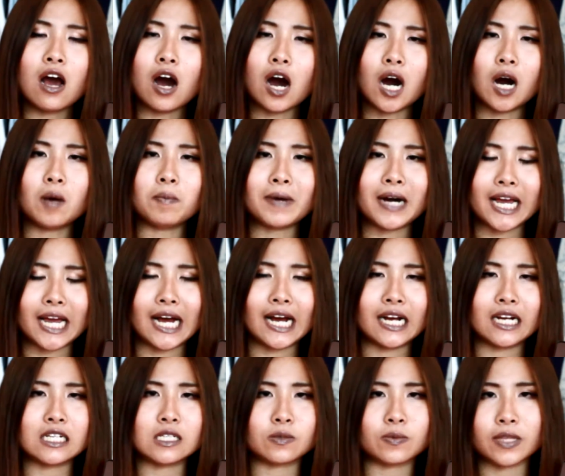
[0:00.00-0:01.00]
on my
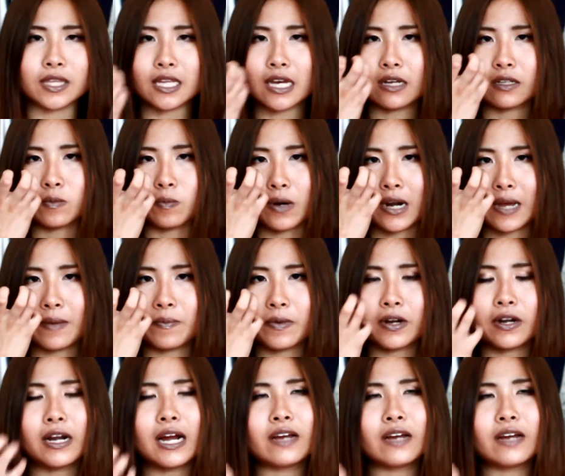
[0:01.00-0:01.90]
eyes without the primer.